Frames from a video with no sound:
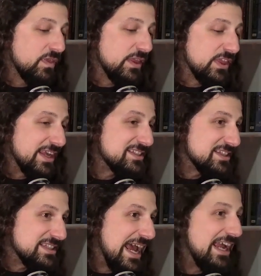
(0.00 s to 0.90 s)
things
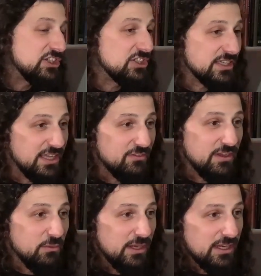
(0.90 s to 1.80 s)
attached to
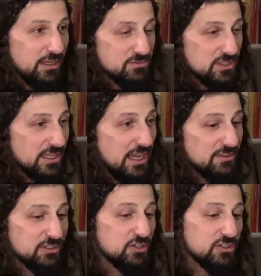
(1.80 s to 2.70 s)
giving when it comes to the
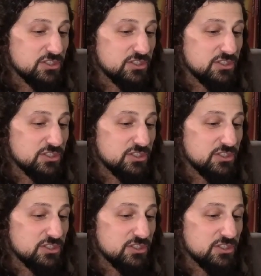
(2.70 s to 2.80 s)
Catholic Church.